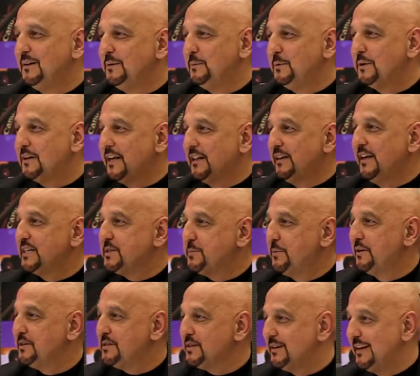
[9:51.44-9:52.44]
what can they
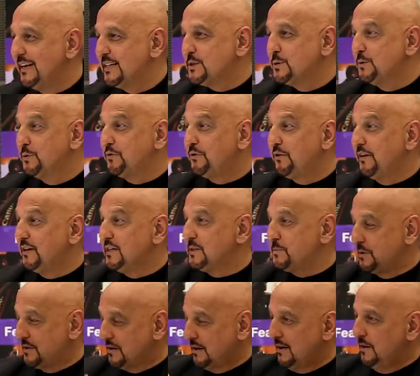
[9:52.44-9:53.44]
experience in the next 2-3 years,
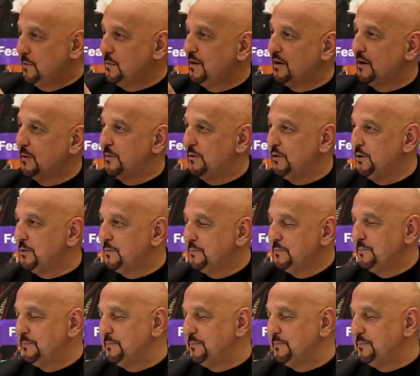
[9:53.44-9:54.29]
particularly working with you?